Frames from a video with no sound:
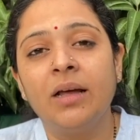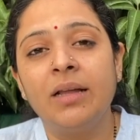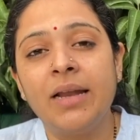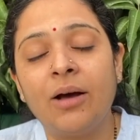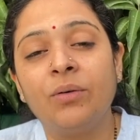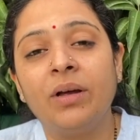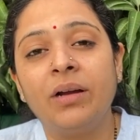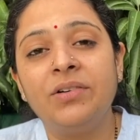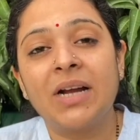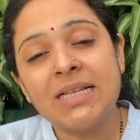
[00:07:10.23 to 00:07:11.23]
Now
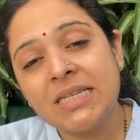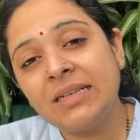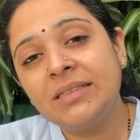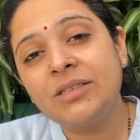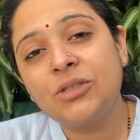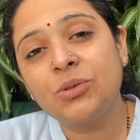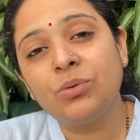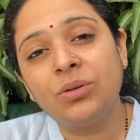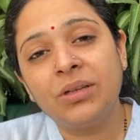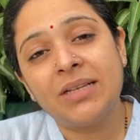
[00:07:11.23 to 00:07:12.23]
translate this
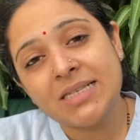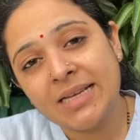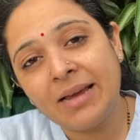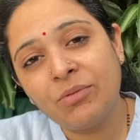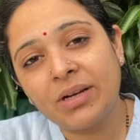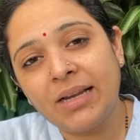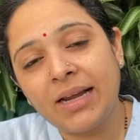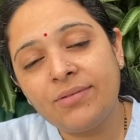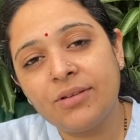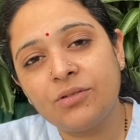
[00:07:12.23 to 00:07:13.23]
to the same real
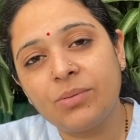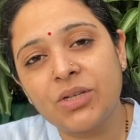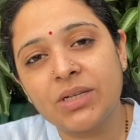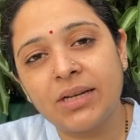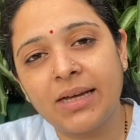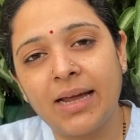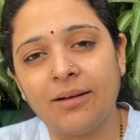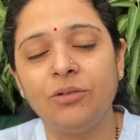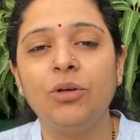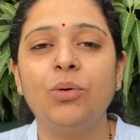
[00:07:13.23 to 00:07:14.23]
life situation again.
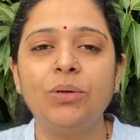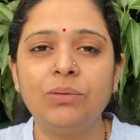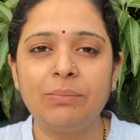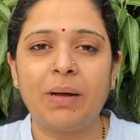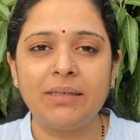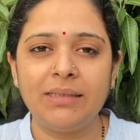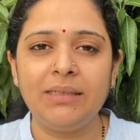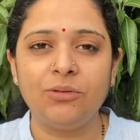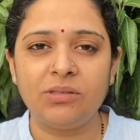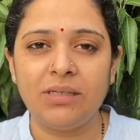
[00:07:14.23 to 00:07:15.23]
You go to a party,
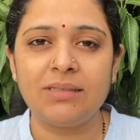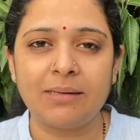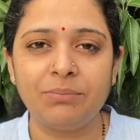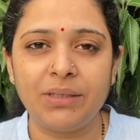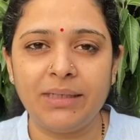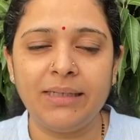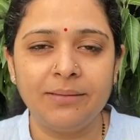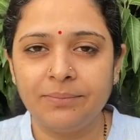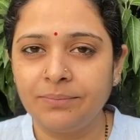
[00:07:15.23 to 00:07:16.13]
you see somebody